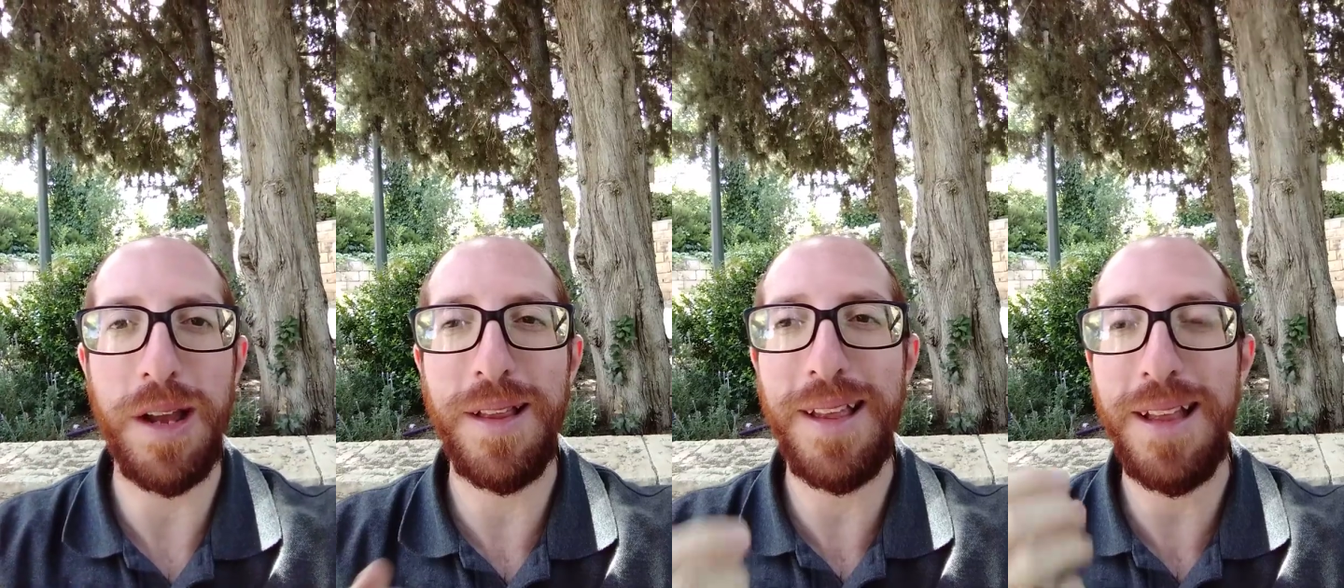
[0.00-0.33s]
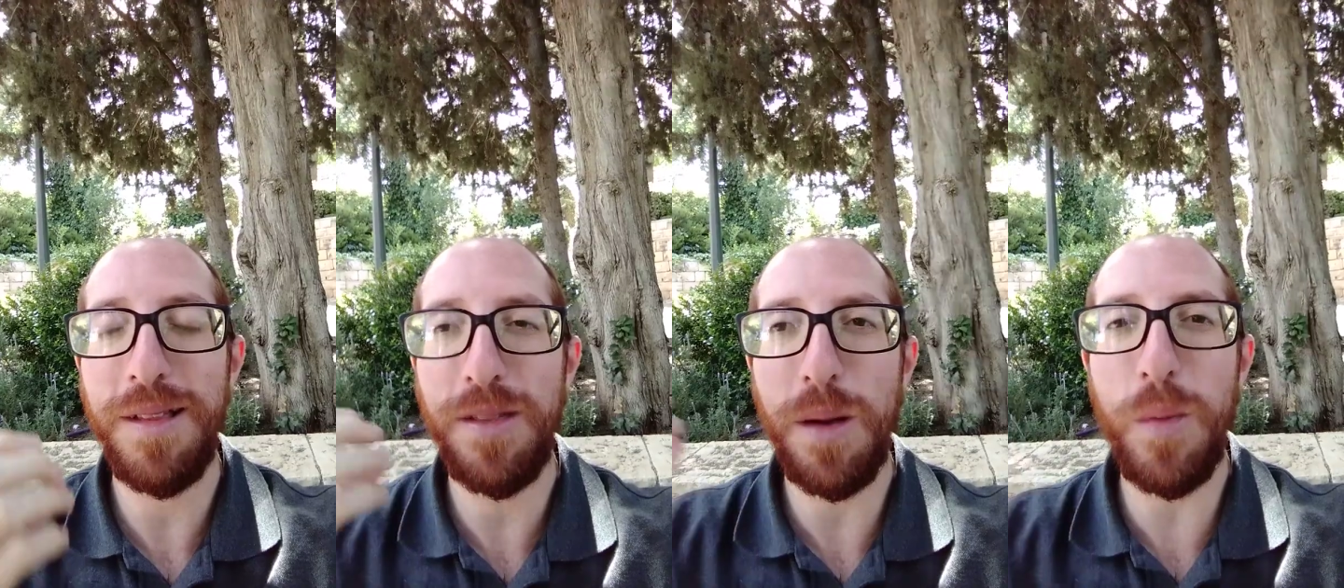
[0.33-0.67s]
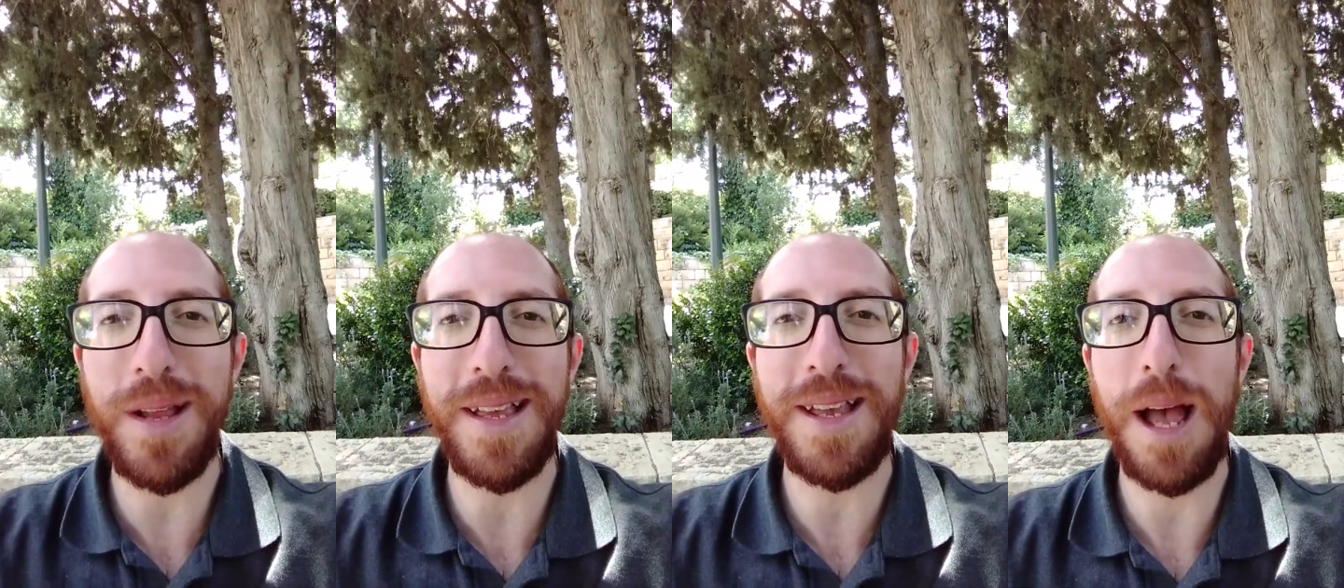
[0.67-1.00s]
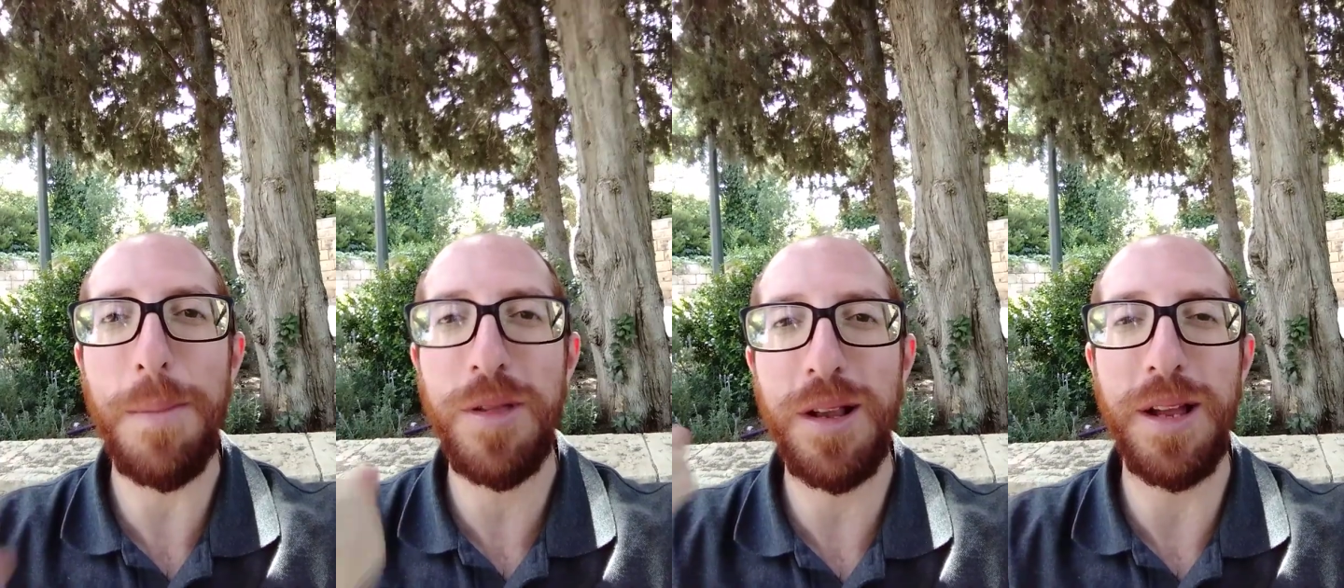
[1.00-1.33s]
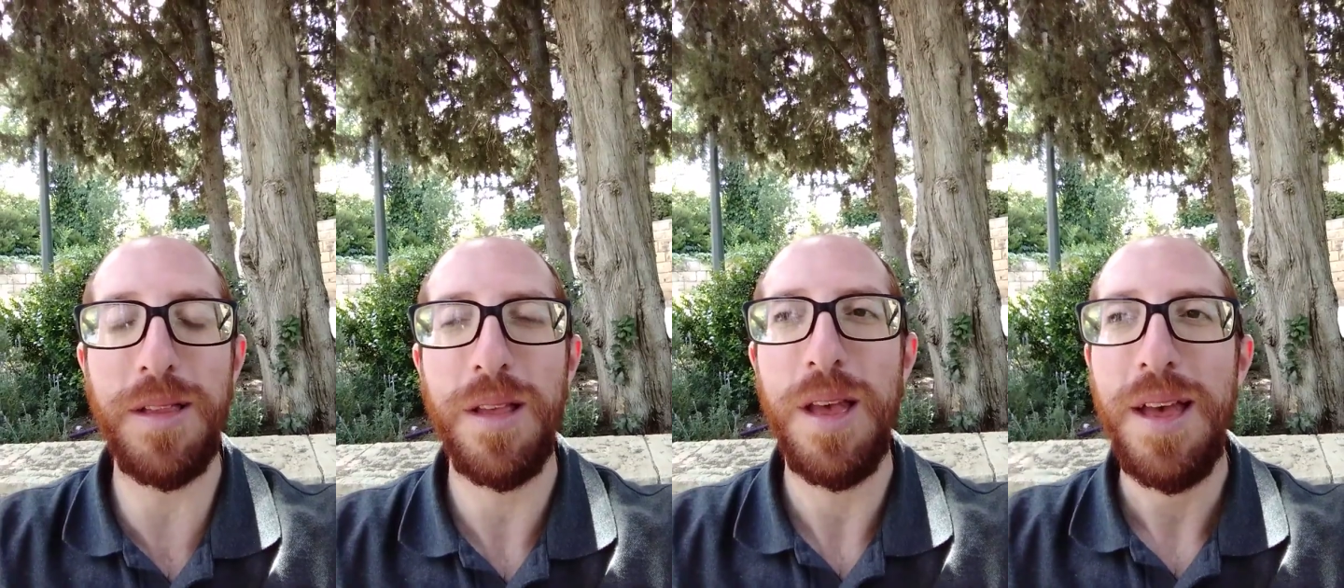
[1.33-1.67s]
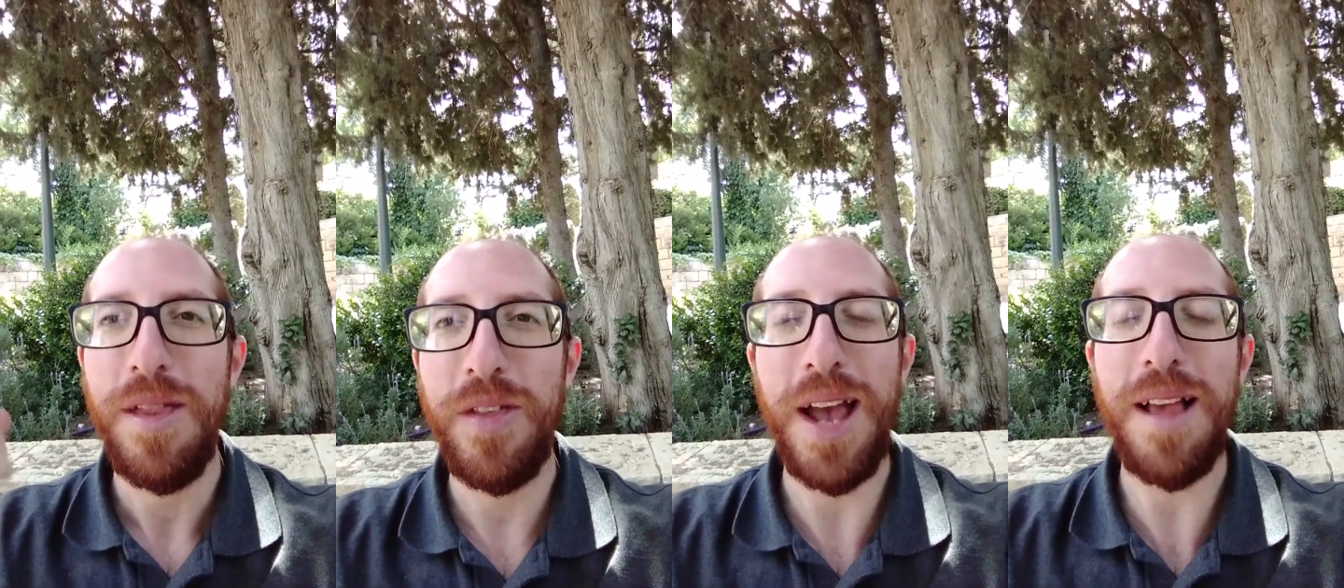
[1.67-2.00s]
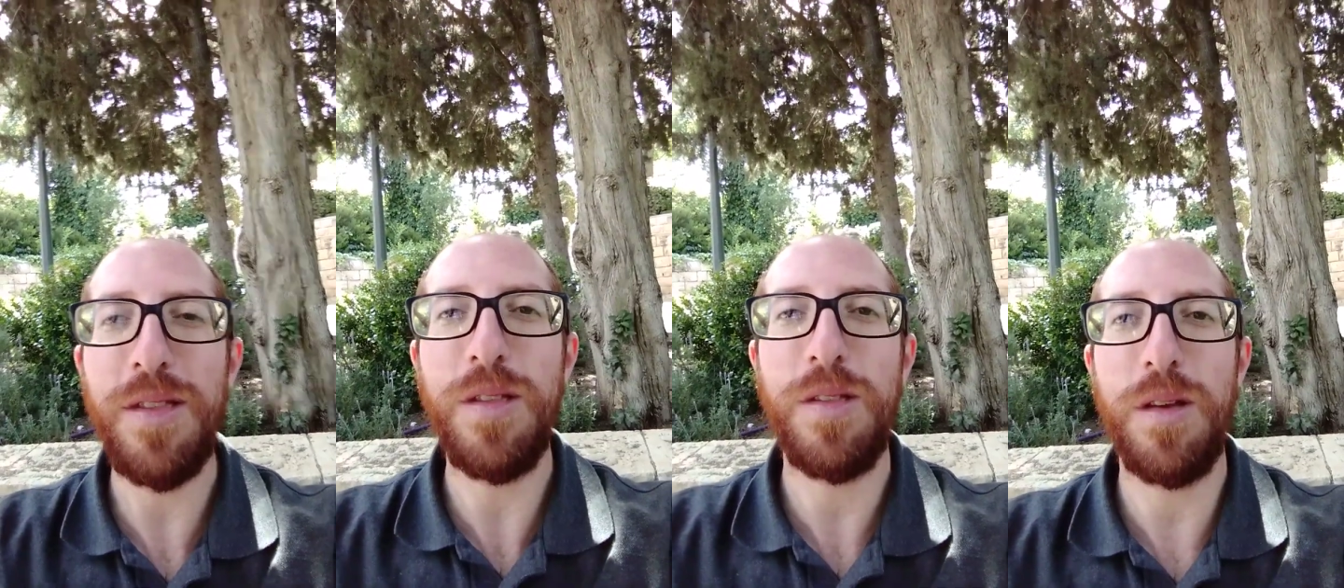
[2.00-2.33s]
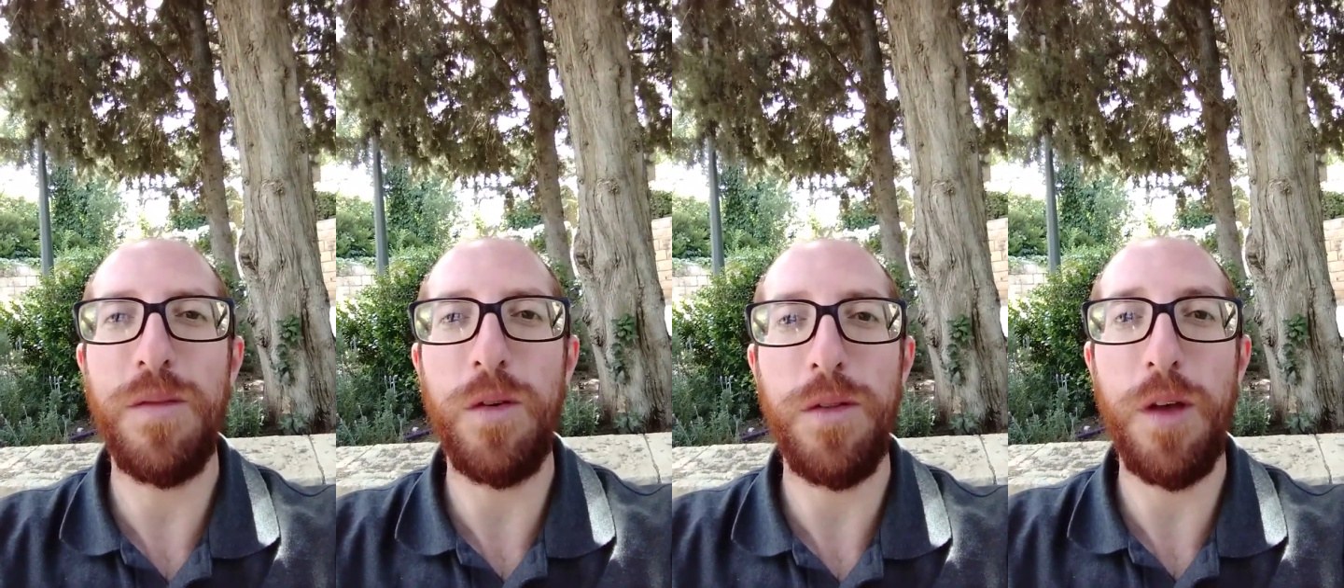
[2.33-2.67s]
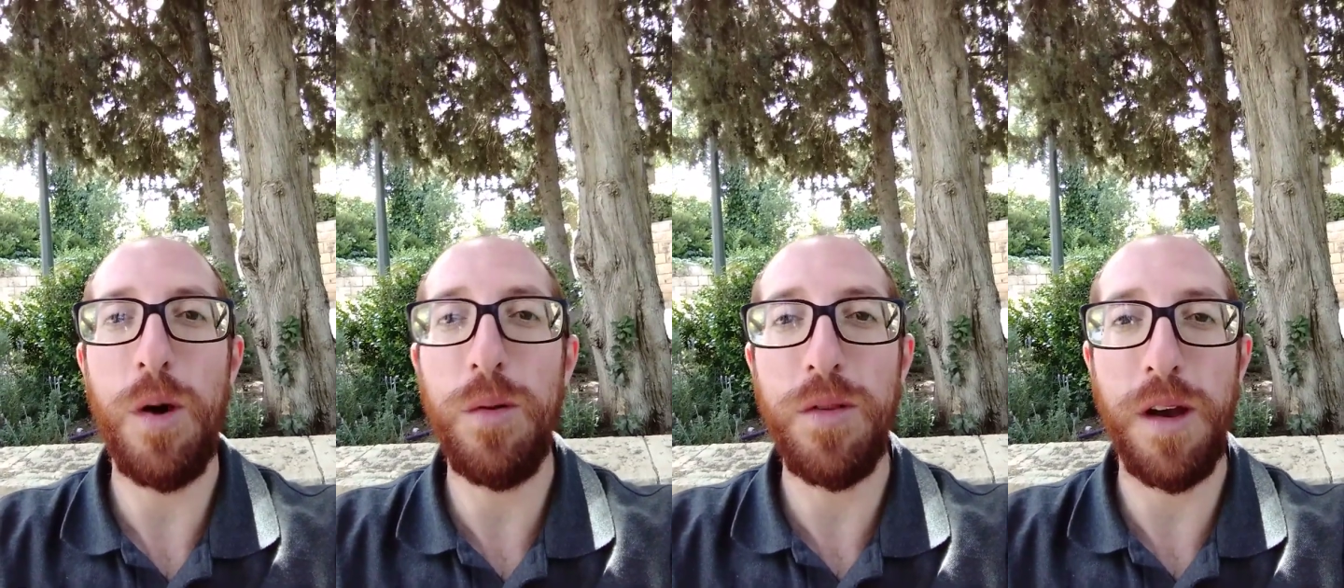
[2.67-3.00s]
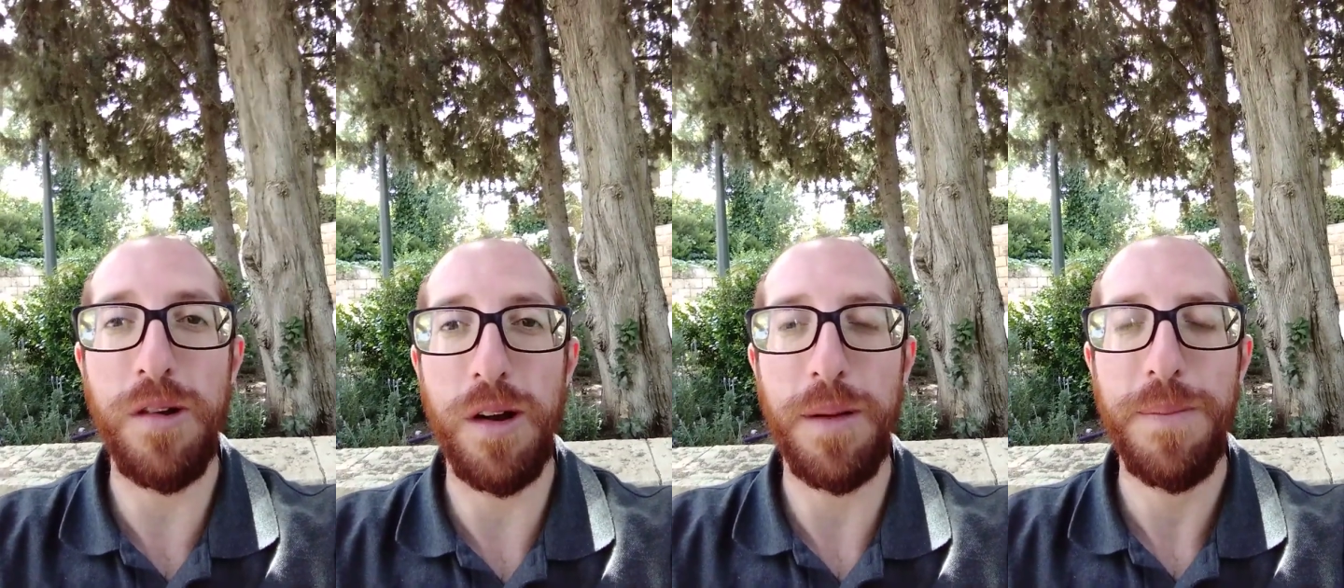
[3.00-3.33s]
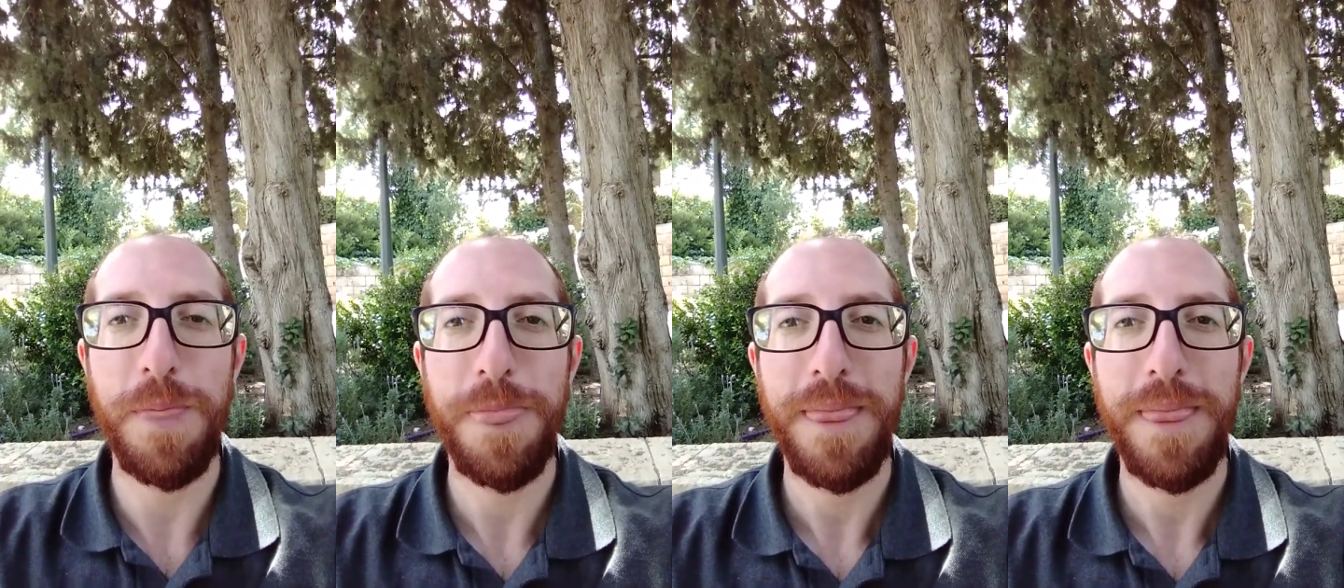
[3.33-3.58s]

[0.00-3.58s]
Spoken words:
In some way, it encapsulates the essence of the whole Torah.